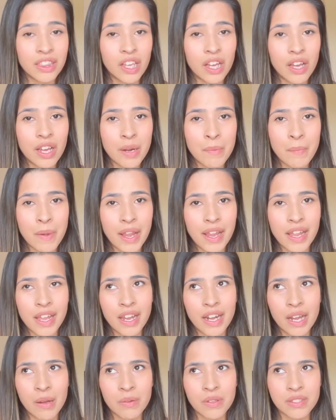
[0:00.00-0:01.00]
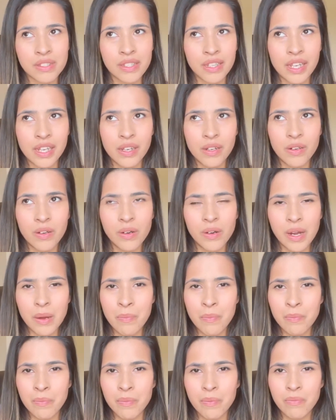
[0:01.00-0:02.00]
in my head, I was like, oh,
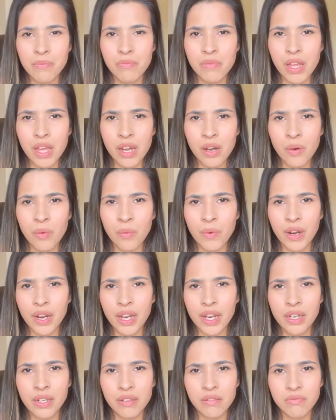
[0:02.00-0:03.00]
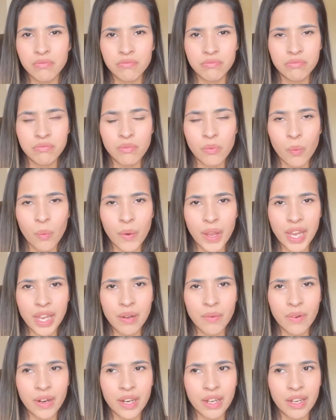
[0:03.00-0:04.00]
I'm at a right
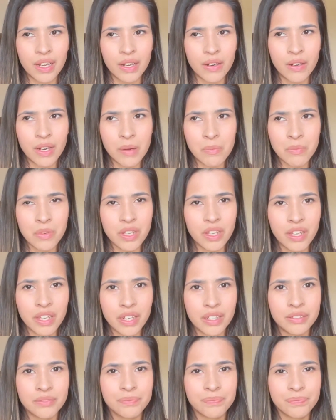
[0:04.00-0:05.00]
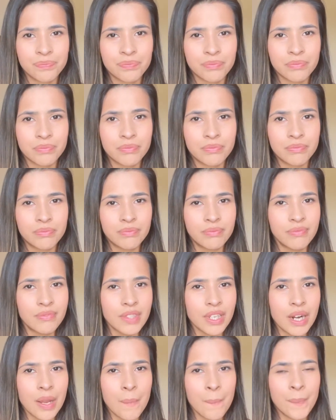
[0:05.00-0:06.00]
weight right now. I'm good.
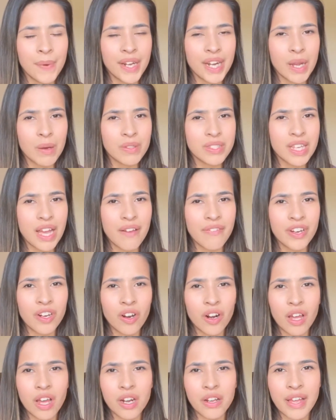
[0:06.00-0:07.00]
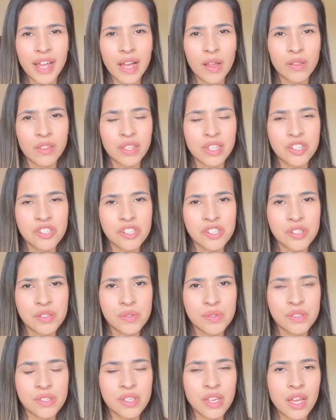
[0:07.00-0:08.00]
But I was having a lot of health
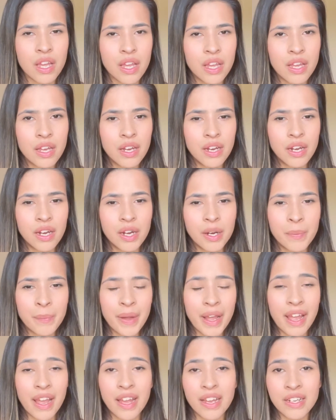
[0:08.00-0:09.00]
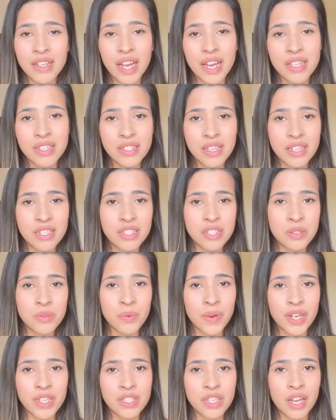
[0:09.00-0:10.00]
issues. I had diastasis
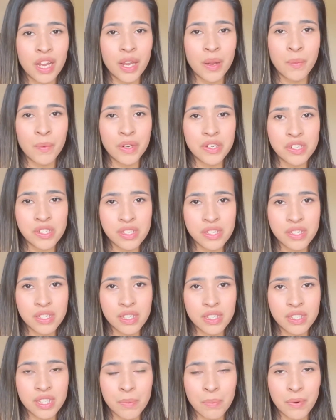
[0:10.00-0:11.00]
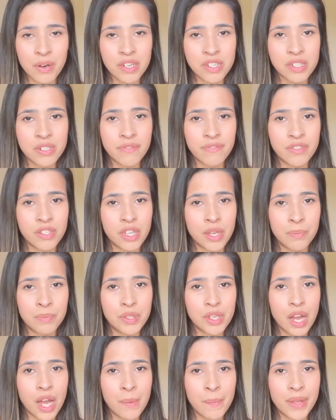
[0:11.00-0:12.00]
recti, which is the separation of the
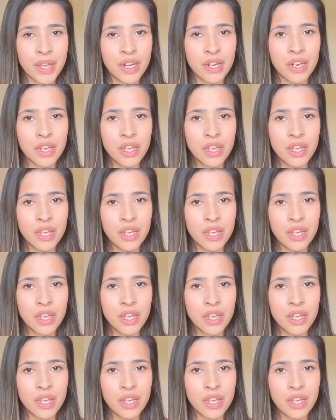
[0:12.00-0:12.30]
abdomen.